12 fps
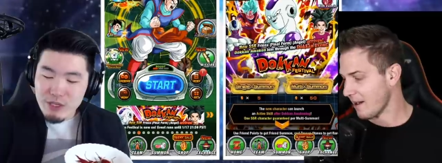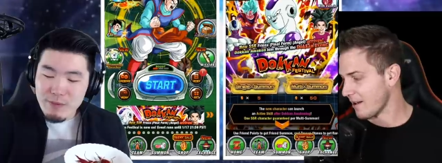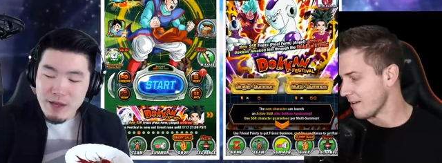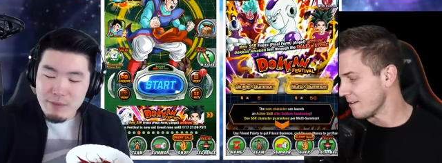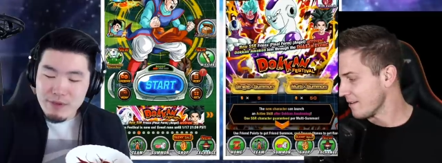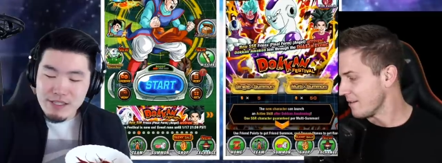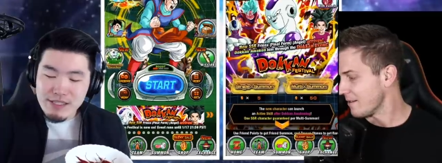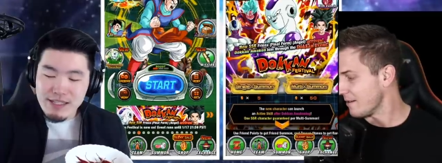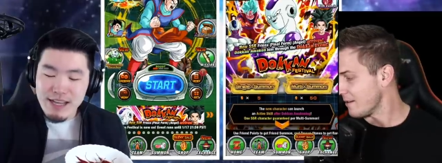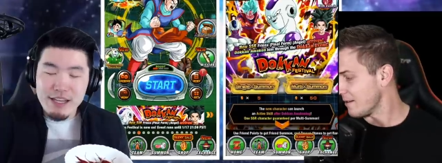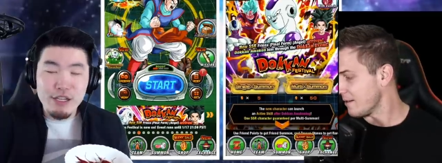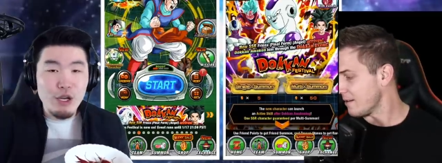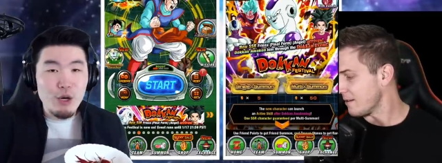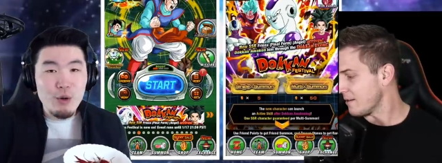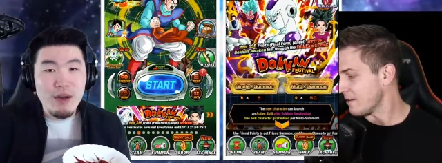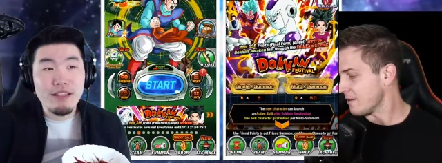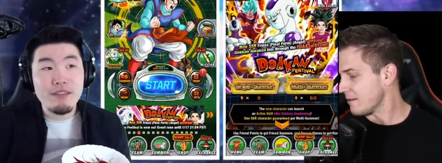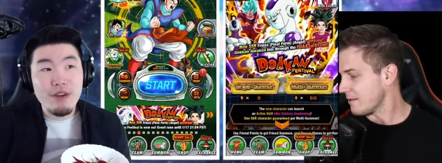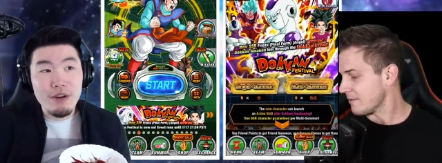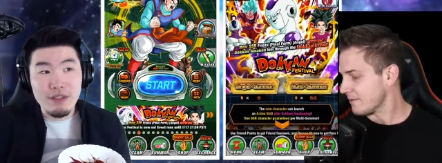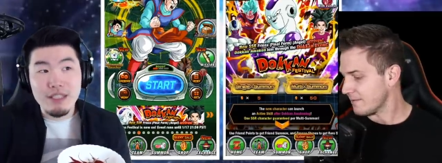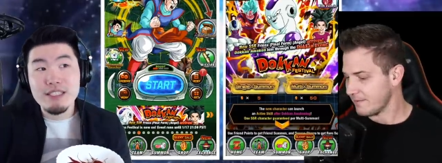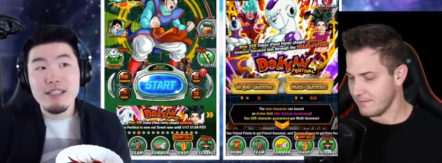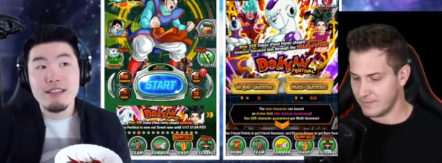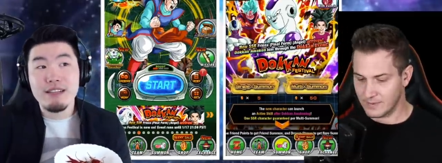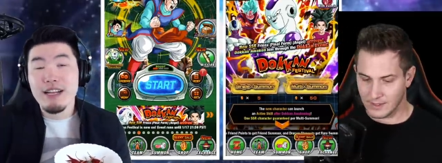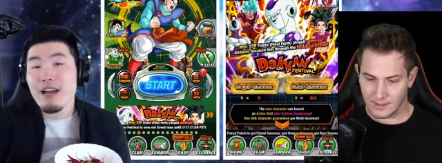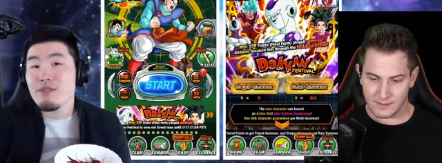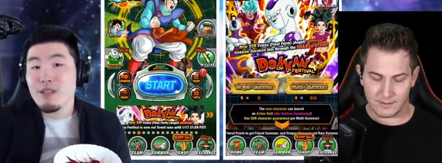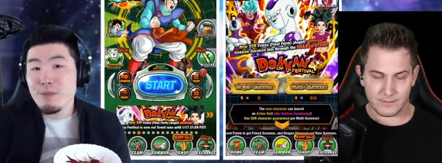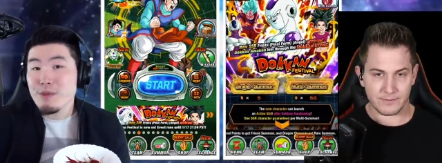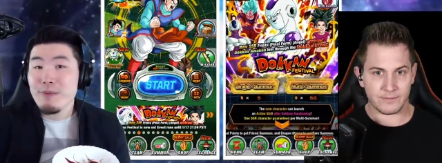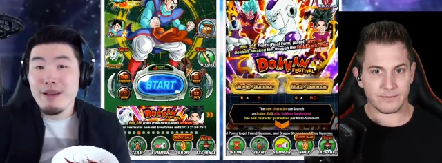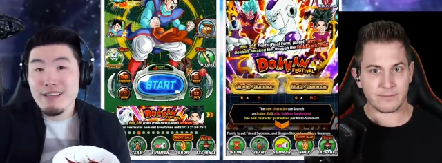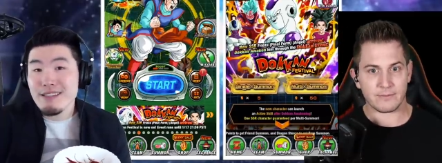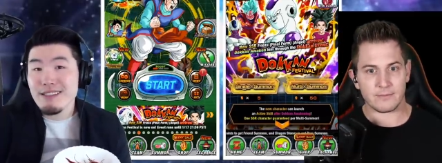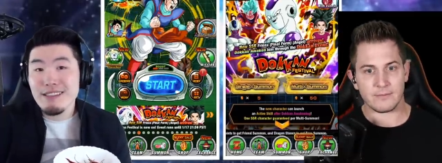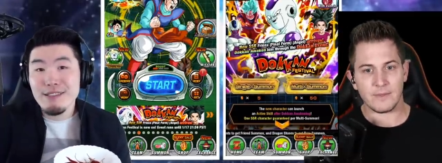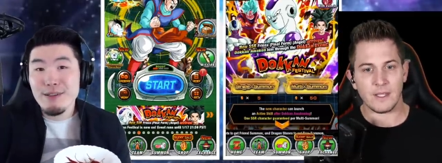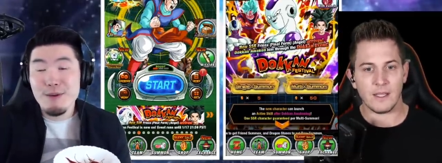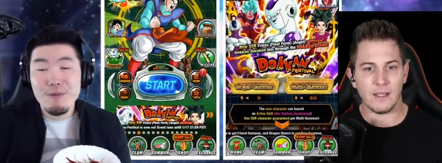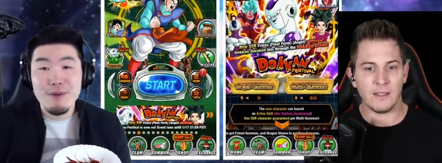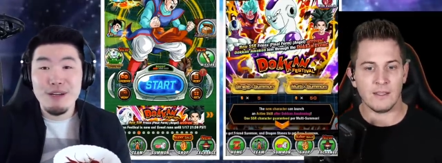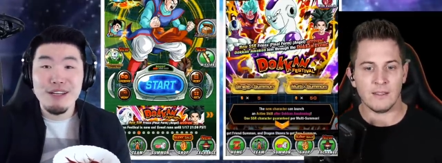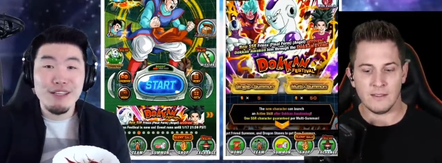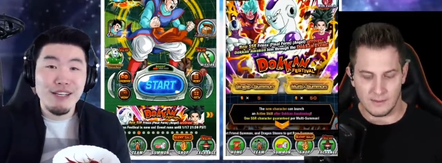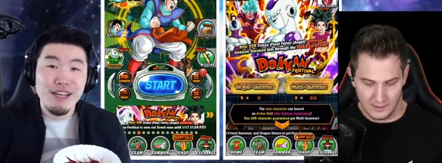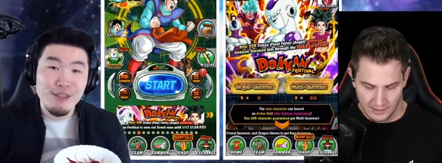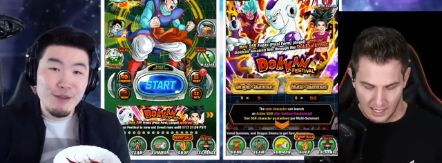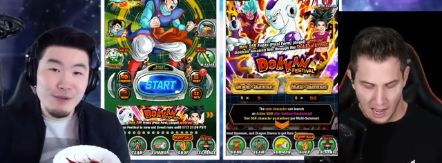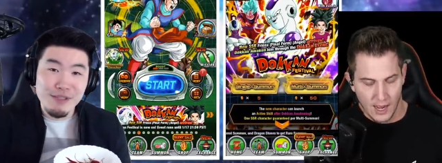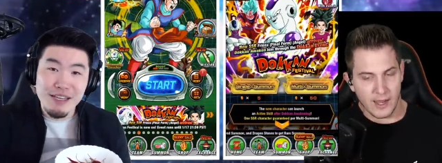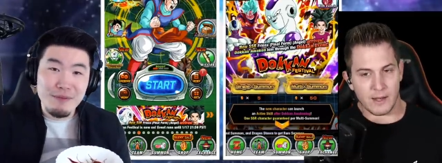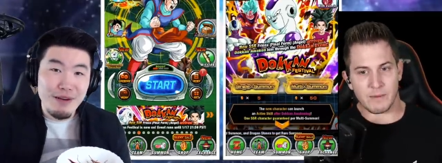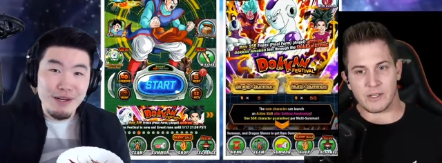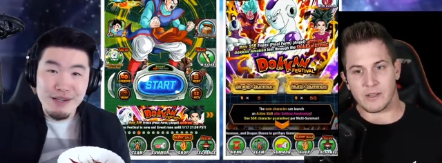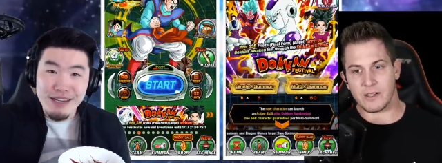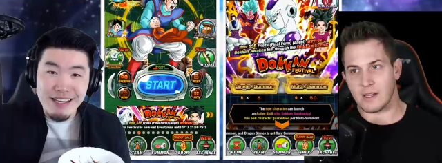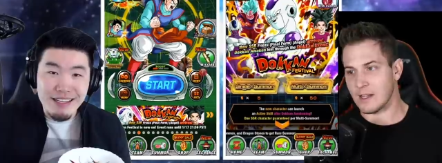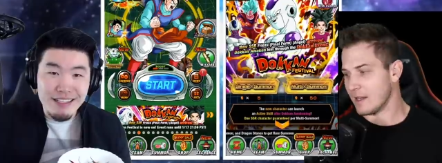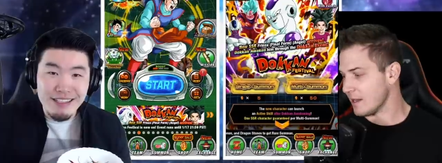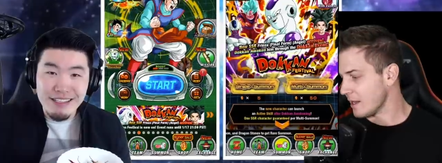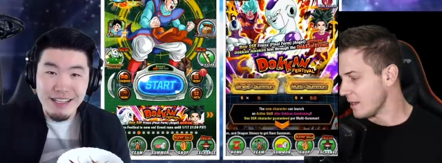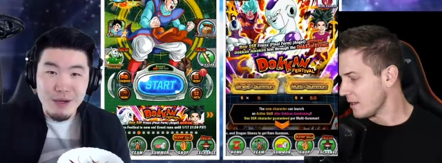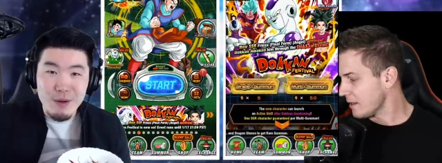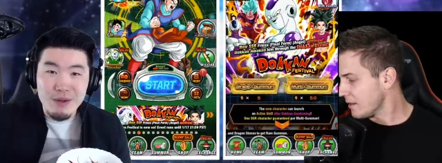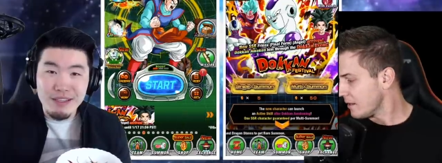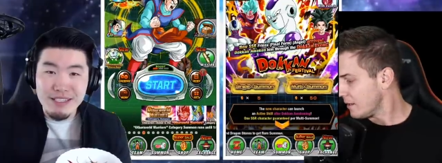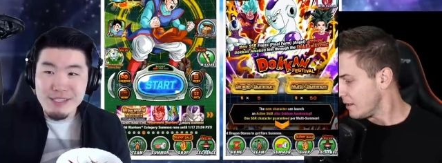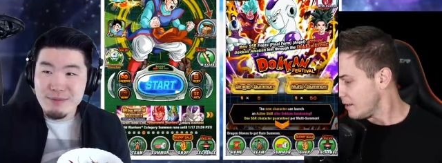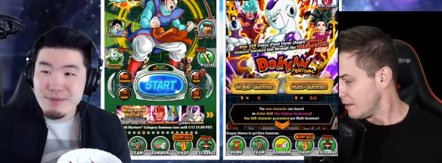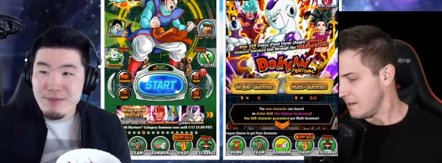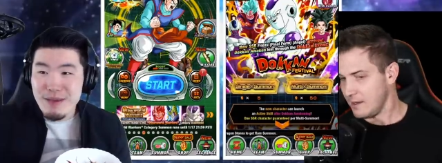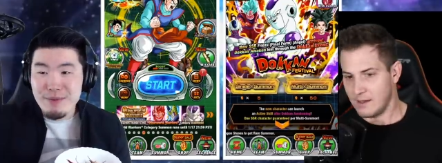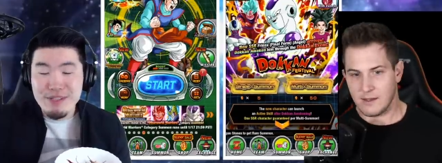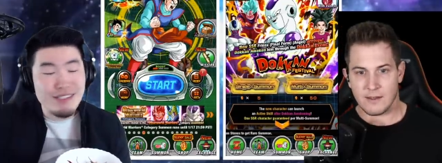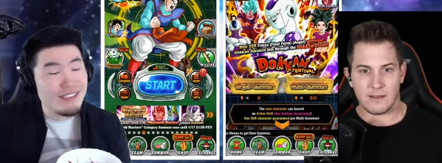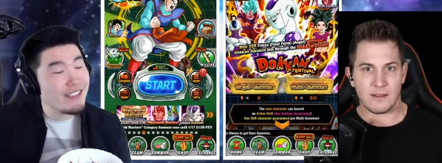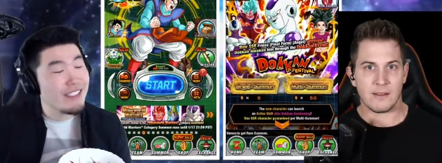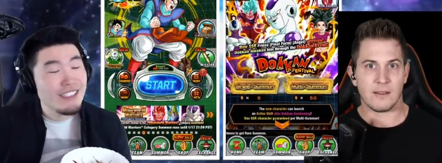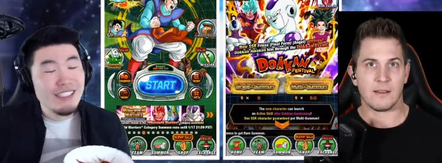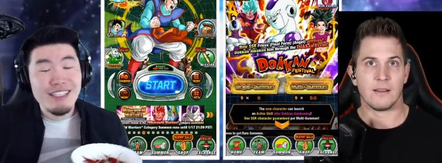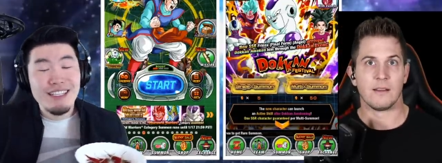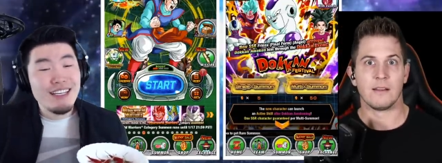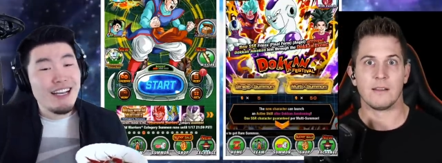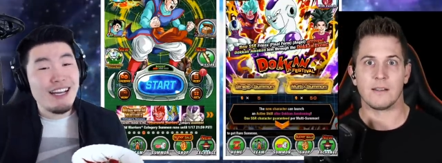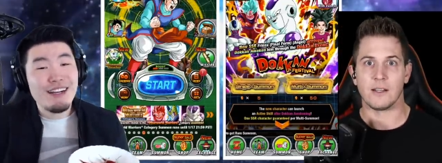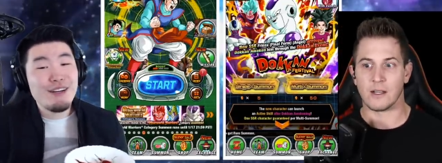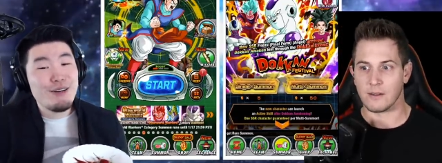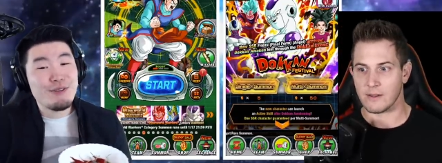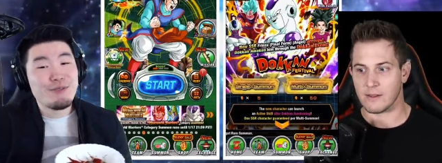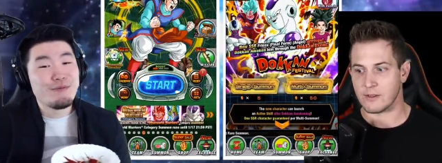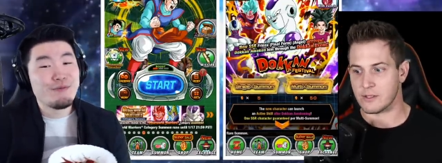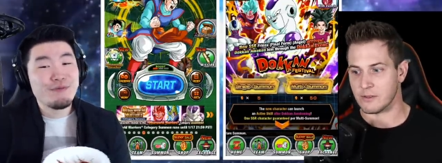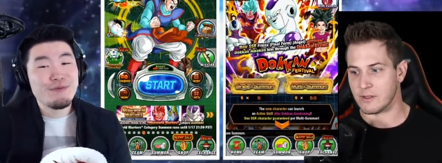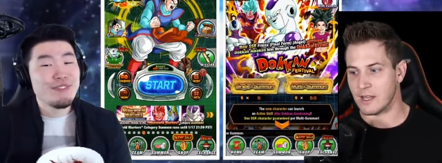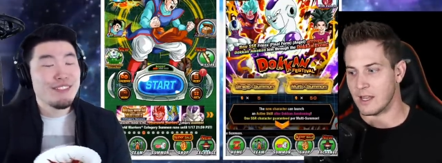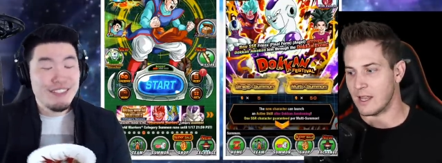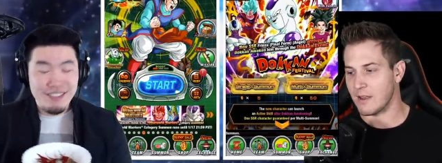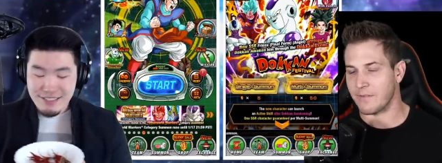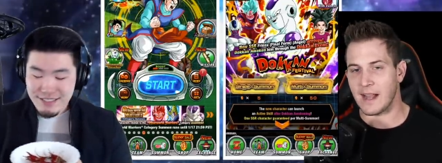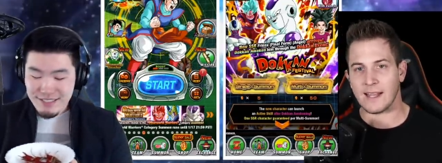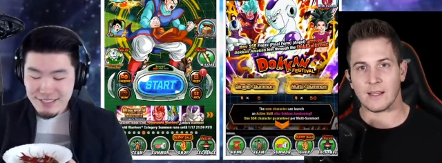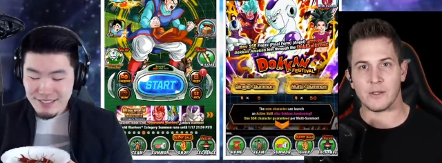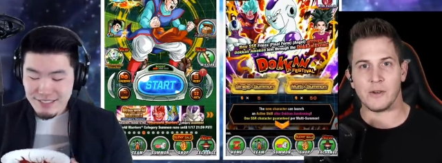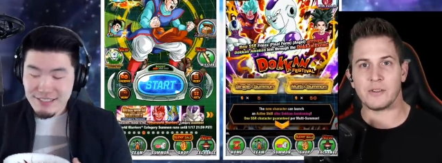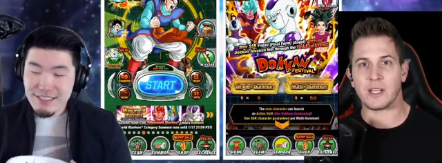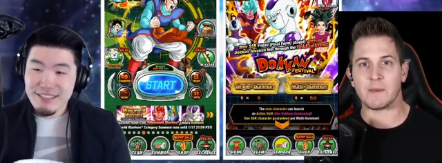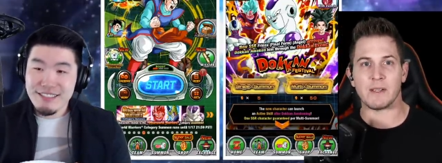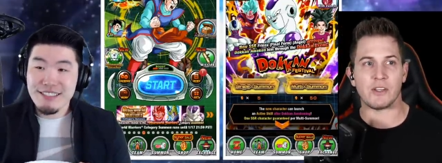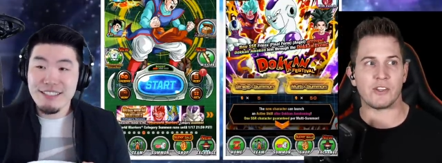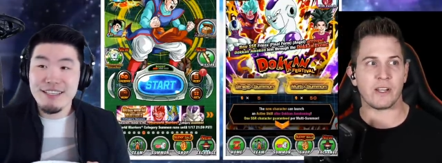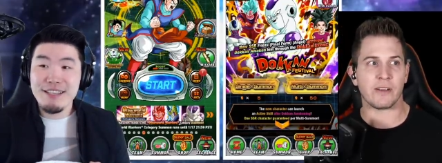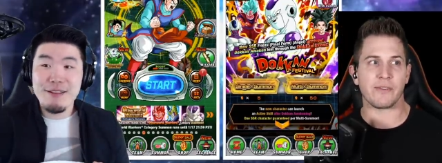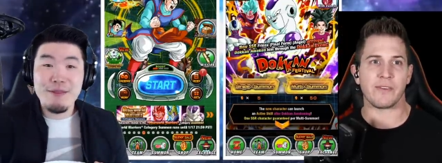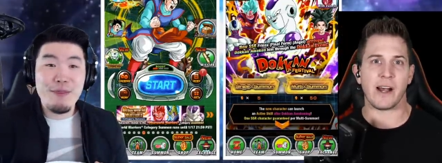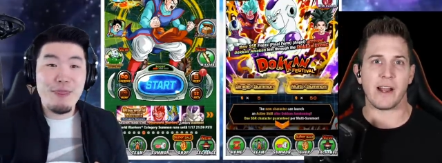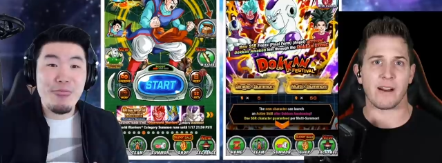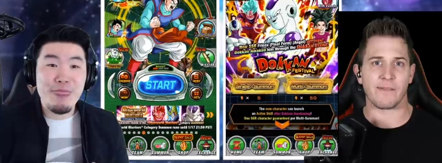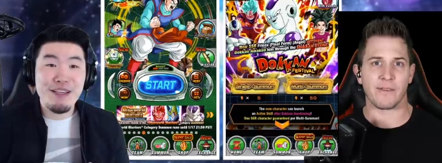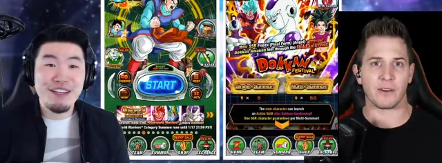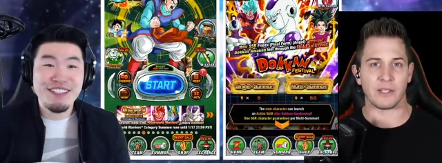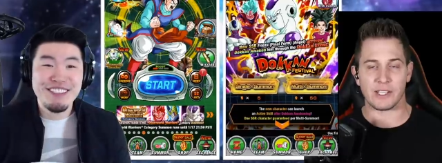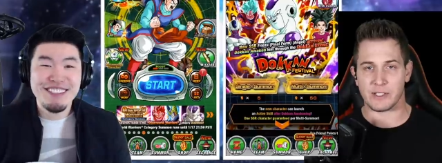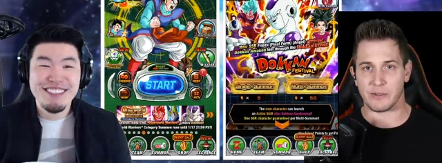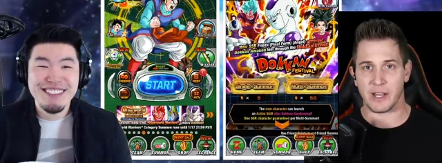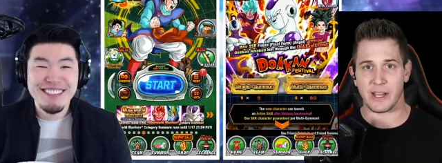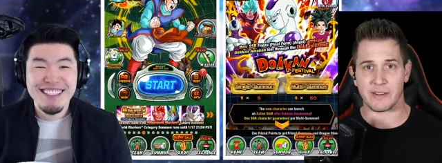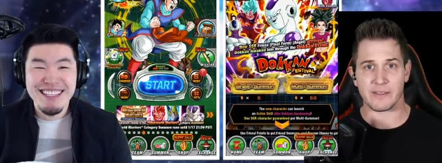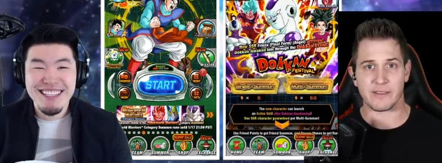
Speaker 1: hurt. peppers, I know at the very least that they're gonna have some spice but you got those like marinated, sh- like oily
Speaker 2: peppers. I don't know. Oh, dude, if I lose, I'm going to be shitting fire for at least two days.